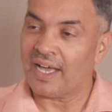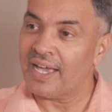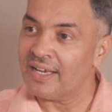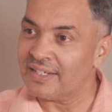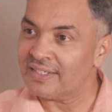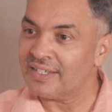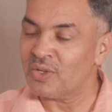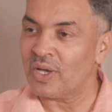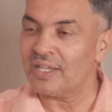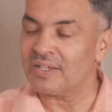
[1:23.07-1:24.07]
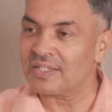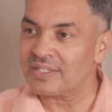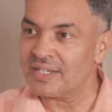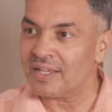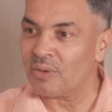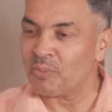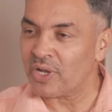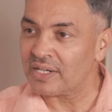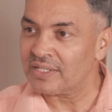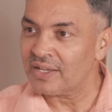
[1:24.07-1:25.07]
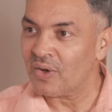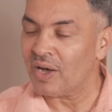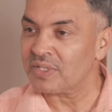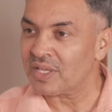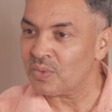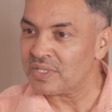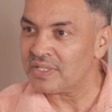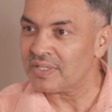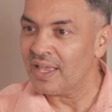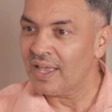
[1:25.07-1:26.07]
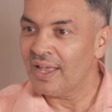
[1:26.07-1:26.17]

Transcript: I heard you are interested in our product or our services.